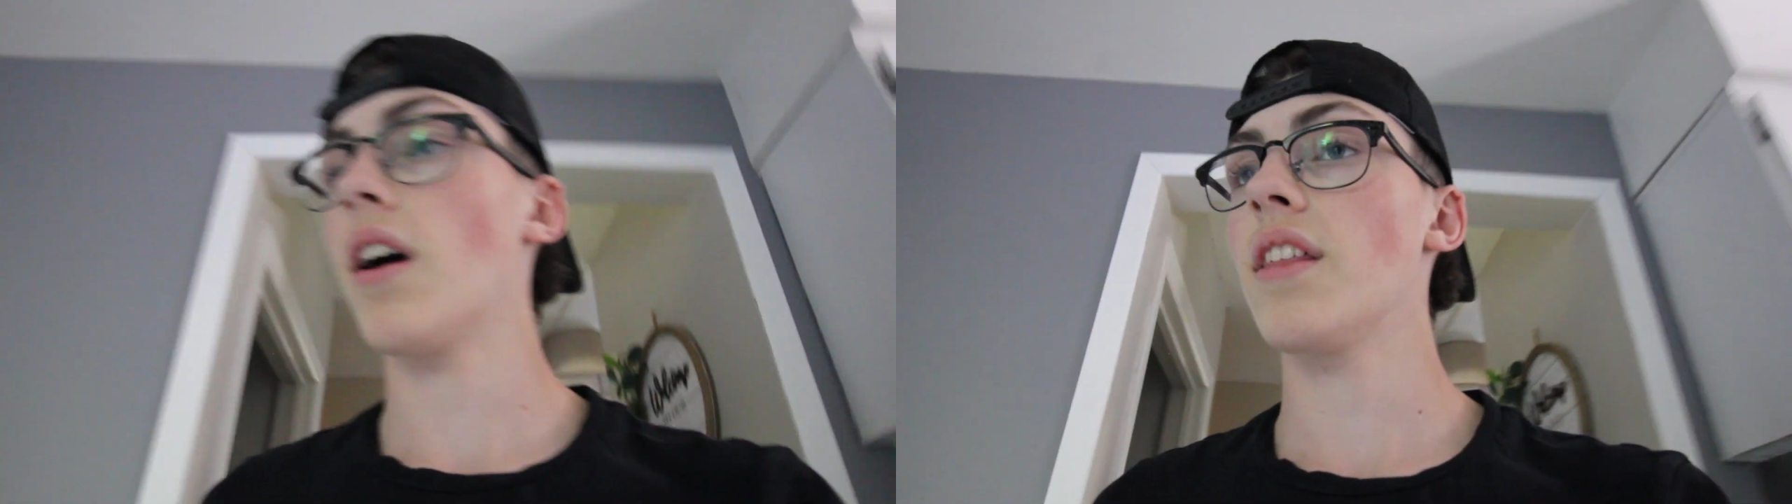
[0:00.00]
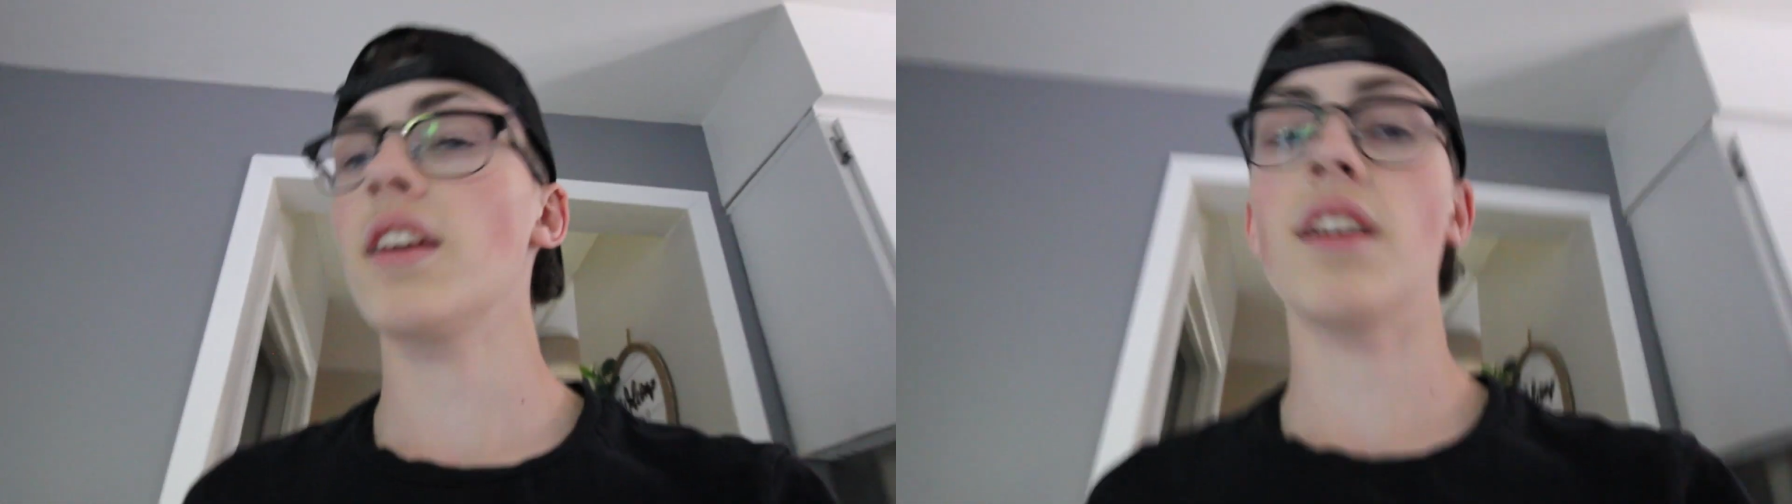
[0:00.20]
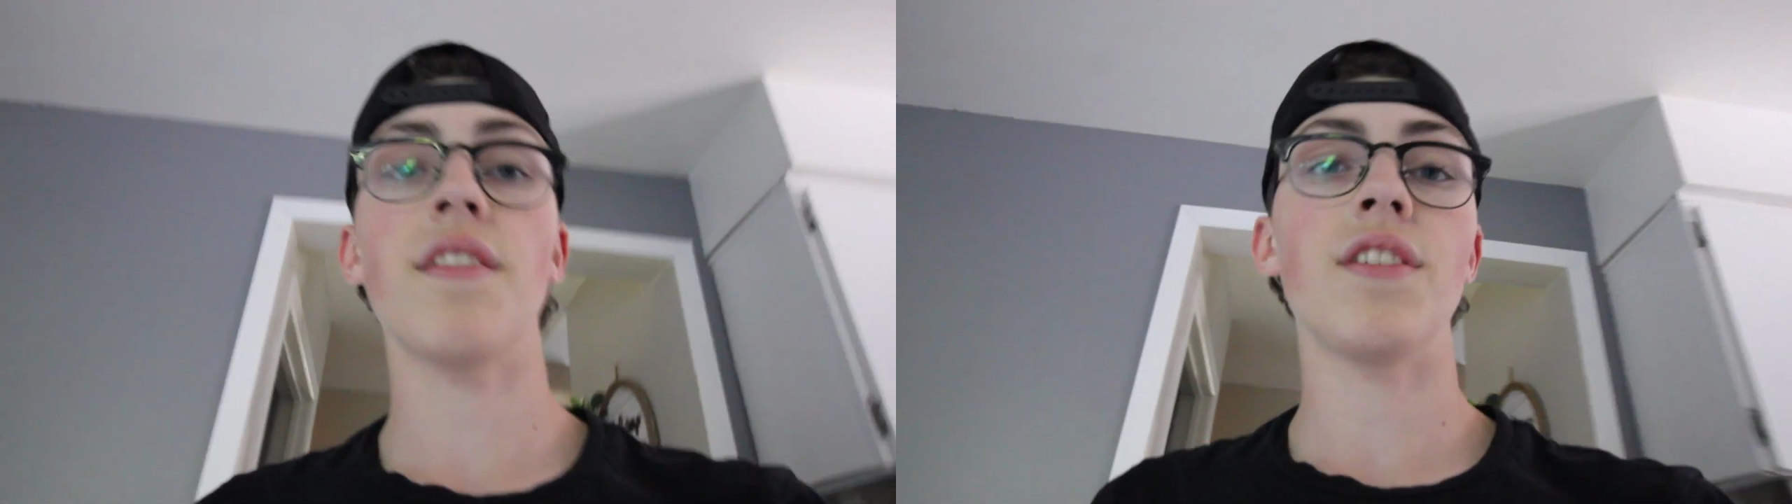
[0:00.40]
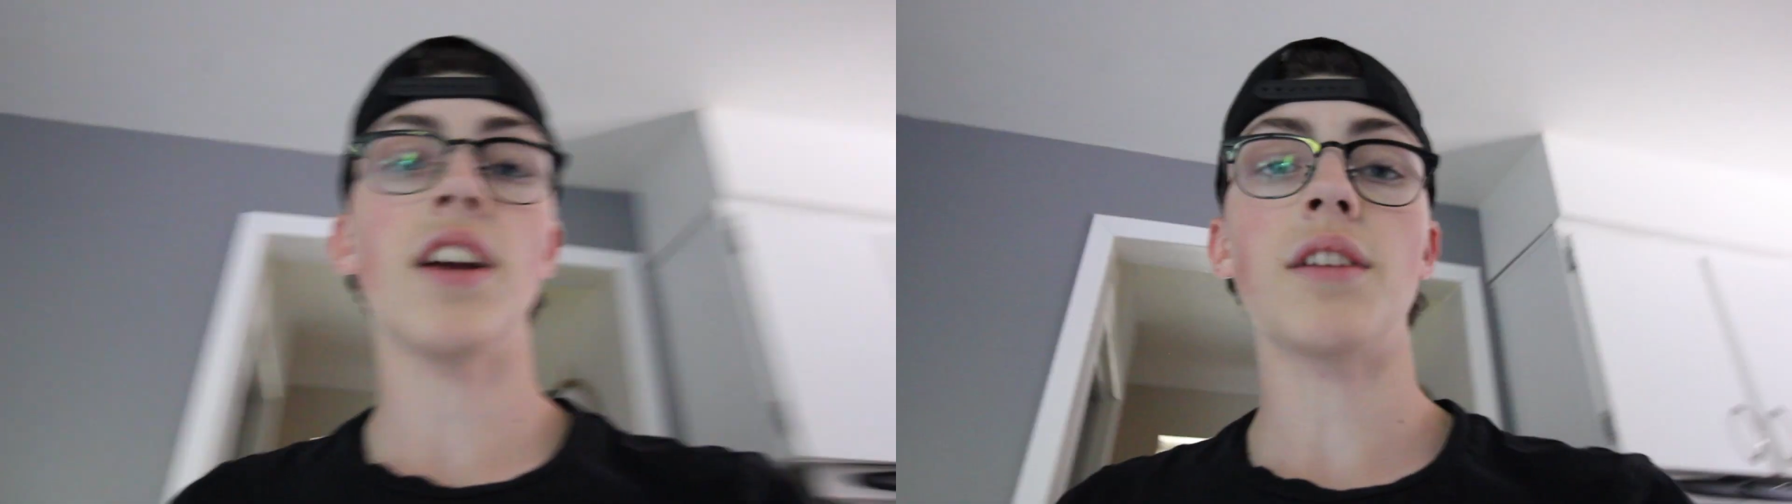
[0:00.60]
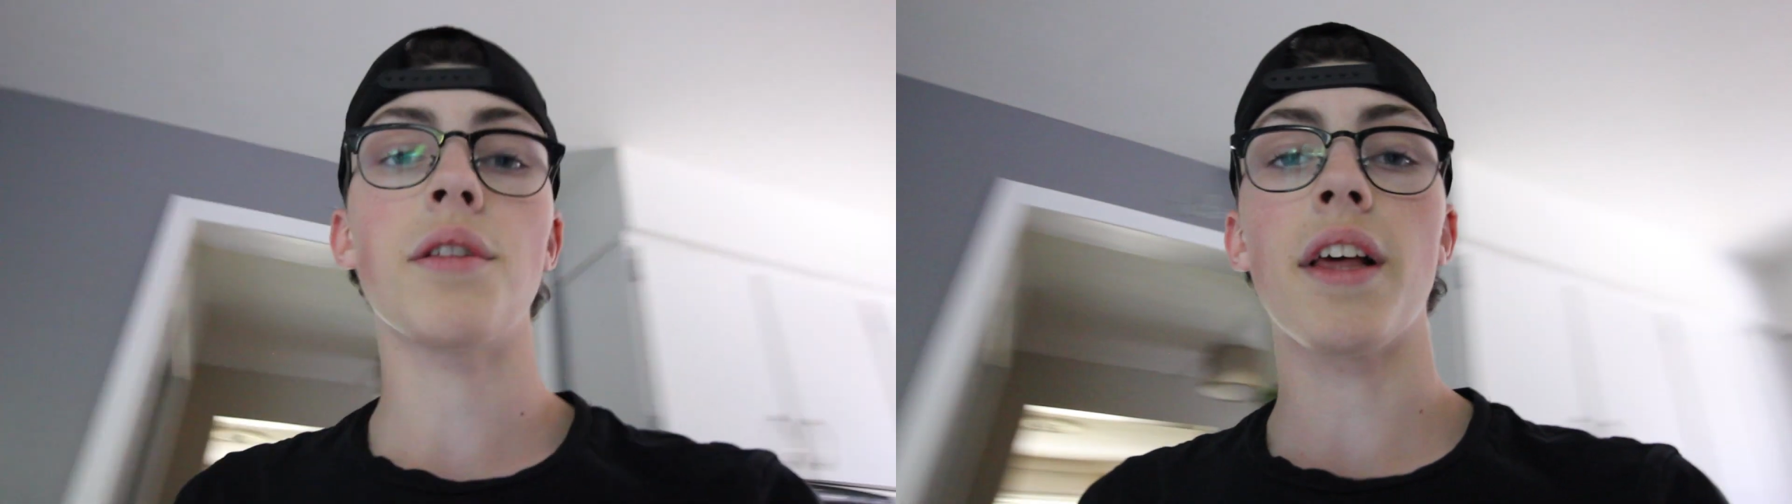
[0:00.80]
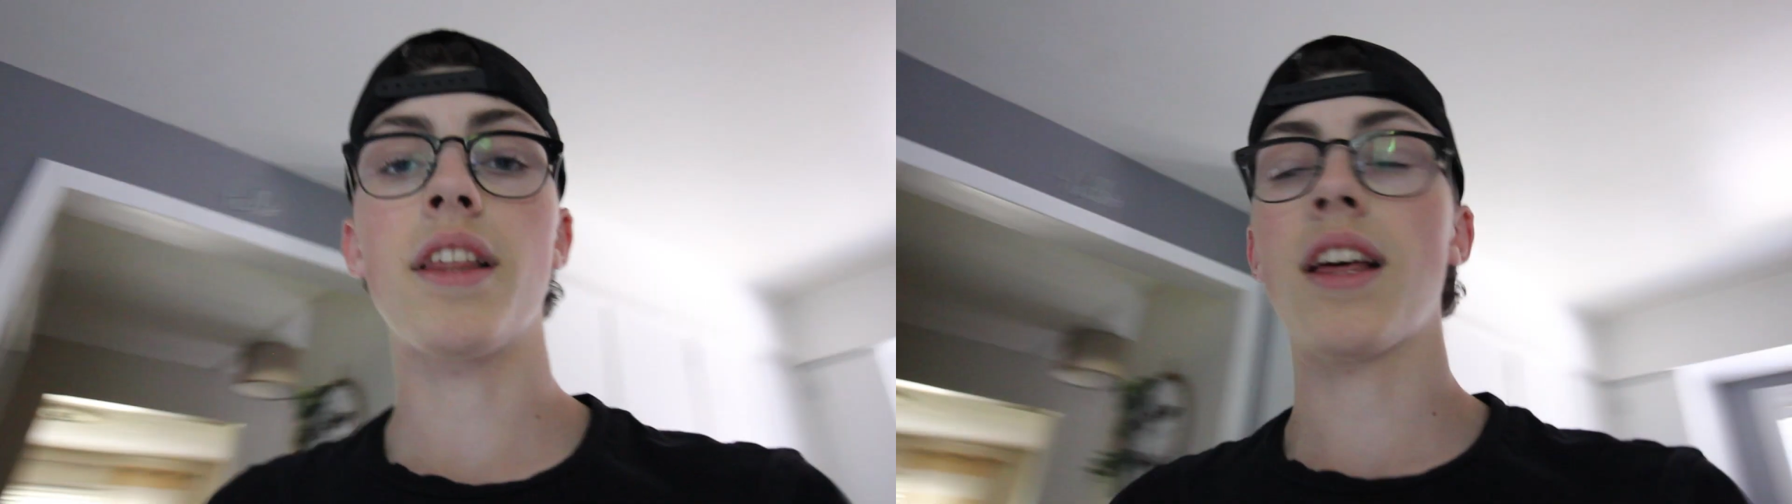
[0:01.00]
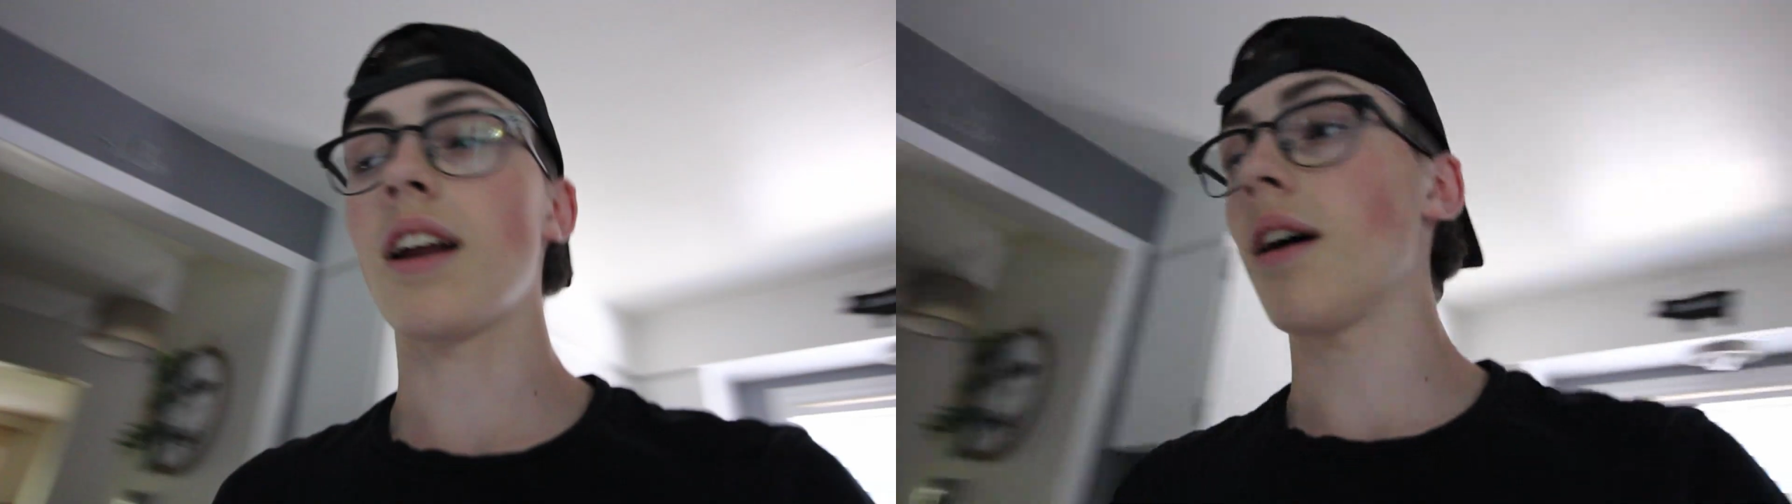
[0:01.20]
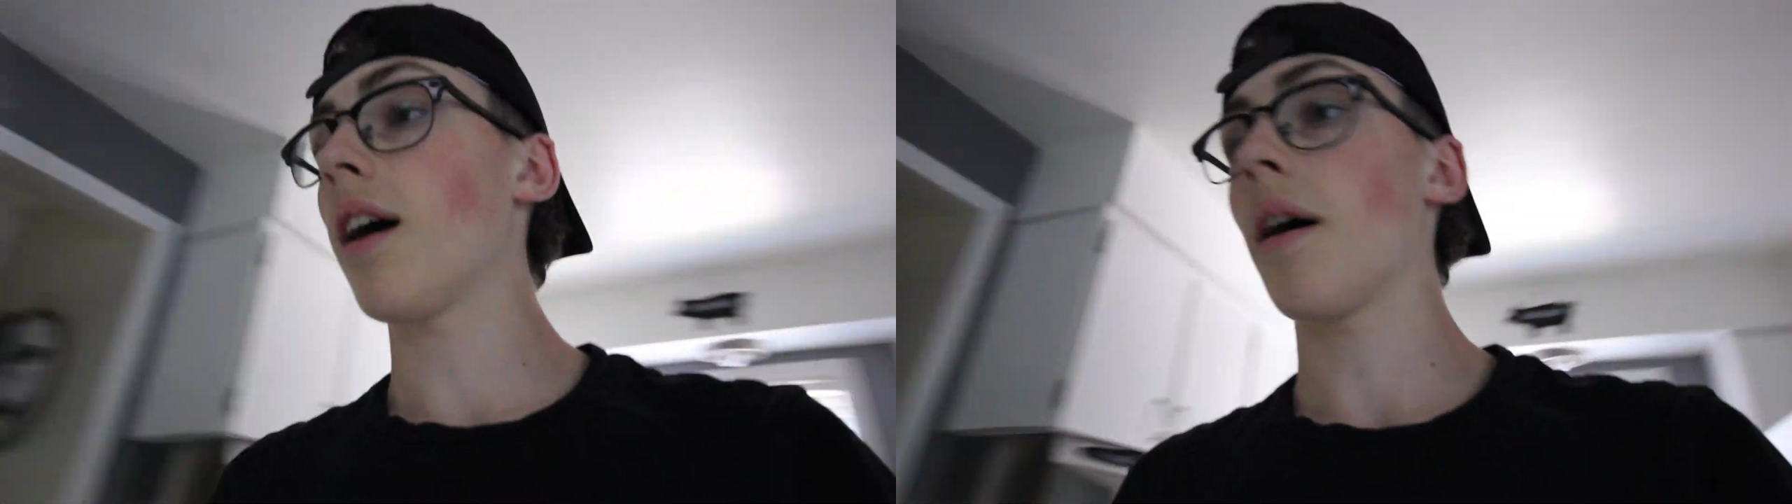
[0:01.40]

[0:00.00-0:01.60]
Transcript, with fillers: I think if you guys like that,